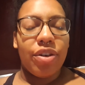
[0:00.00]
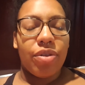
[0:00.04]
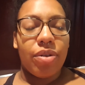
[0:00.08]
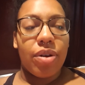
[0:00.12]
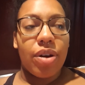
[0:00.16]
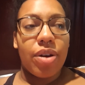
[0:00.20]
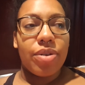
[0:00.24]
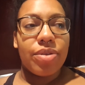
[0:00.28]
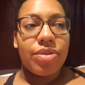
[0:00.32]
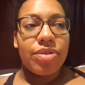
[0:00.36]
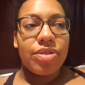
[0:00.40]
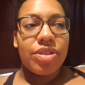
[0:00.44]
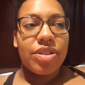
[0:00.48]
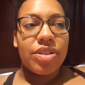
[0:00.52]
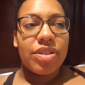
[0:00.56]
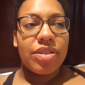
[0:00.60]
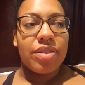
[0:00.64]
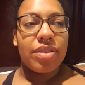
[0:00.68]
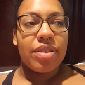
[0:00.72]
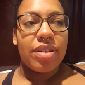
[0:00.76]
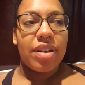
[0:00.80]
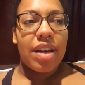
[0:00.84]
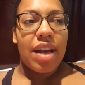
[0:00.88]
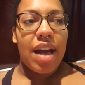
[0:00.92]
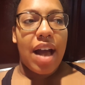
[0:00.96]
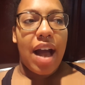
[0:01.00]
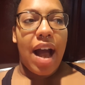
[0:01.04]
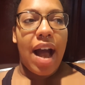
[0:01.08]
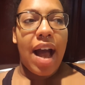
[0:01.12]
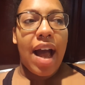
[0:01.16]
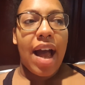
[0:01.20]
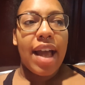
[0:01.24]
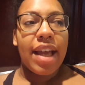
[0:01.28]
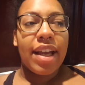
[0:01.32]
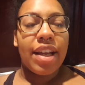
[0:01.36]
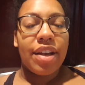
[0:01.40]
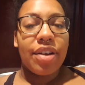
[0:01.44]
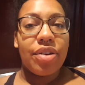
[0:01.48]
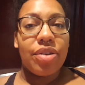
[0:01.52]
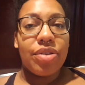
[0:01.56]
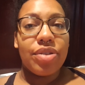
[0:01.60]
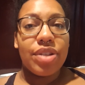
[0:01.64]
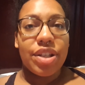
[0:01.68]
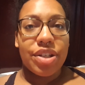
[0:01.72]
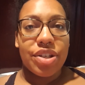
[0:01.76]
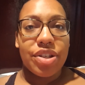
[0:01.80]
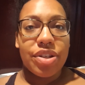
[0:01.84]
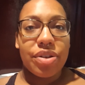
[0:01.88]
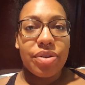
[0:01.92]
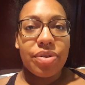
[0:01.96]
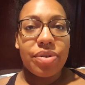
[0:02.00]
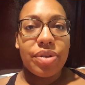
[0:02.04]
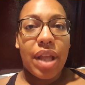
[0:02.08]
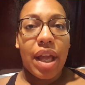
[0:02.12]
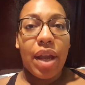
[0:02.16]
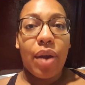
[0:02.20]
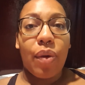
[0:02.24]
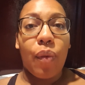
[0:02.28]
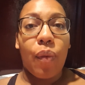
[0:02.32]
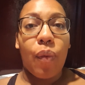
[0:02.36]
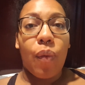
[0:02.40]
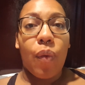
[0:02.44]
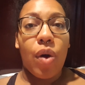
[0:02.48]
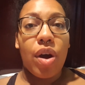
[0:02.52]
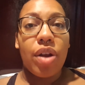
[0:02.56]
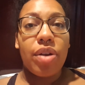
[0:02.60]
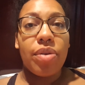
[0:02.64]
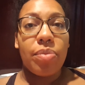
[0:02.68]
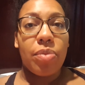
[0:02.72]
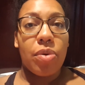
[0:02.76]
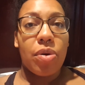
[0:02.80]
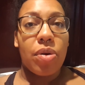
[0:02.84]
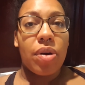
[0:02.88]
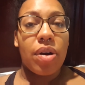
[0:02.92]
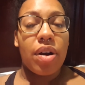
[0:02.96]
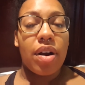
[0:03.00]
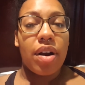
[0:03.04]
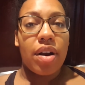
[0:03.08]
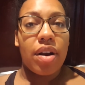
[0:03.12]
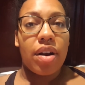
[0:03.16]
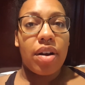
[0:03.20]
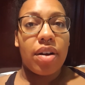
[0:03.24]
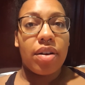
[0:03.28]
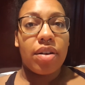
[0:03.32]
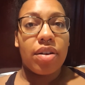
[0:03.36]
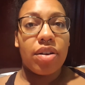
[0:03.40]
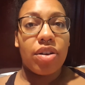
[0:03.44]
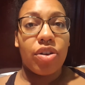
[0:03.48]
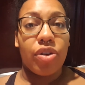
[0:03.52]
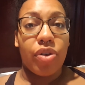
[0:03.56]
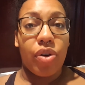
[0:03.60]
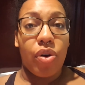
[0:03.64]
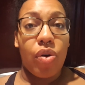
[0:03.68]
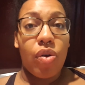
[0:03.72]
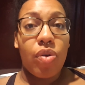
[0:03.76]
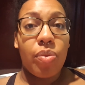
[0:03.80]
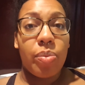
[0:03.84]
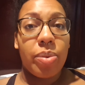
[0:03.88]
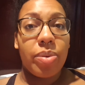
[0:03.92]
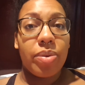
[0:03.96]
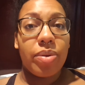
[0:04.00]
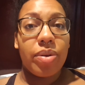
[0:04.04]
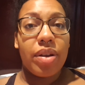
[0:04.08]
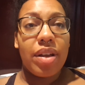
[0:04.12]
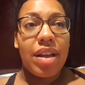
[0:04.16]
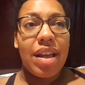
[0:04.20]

gross. I could only do like one more gulp,